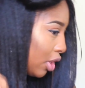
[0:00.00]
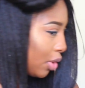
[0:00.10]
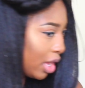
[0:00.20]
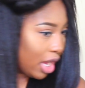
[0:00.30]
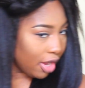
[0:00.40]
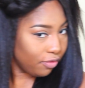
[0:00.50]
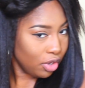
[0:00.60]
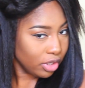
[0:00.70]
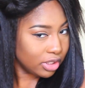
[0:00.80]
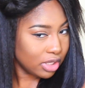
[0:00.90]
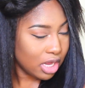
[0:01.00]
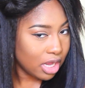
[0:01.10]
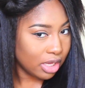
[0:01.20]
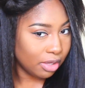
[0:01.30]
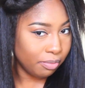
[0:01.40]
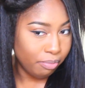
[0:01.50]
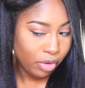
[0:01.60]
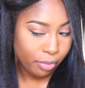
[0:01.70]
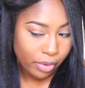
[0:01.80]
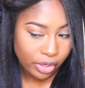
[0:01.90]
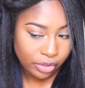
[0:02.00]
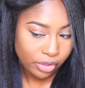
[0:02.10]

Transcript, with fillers: So if you're a middle part